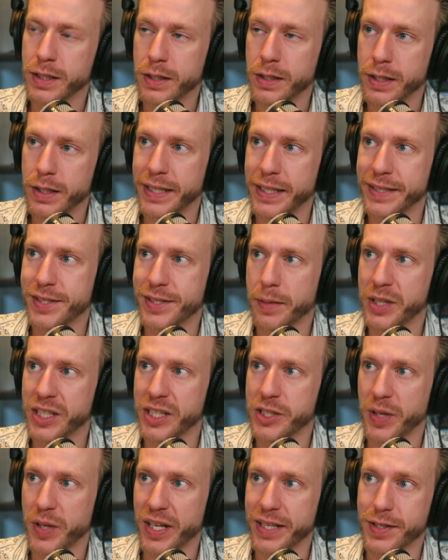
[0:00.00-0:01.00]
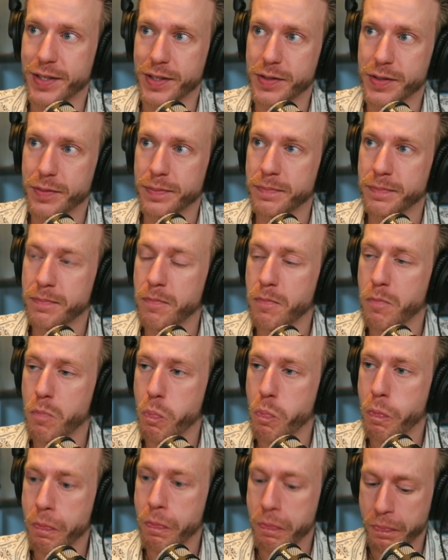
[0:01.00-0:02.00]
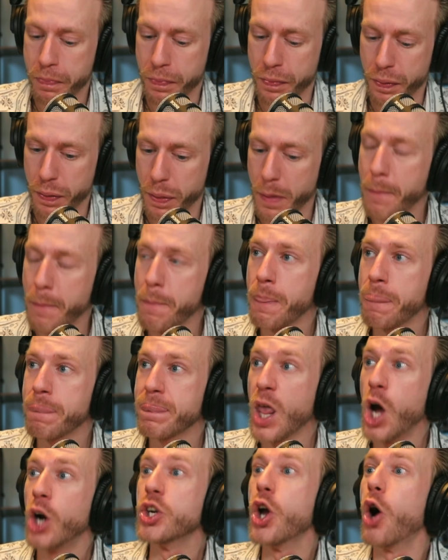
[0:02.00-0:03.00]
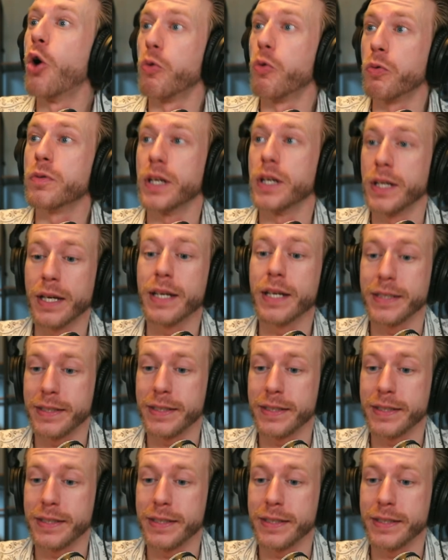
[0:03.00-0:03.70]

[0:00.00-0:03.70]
Well, they didn't get. No, she didn't want to marry this guy. Though she had no idea about it. Yeah.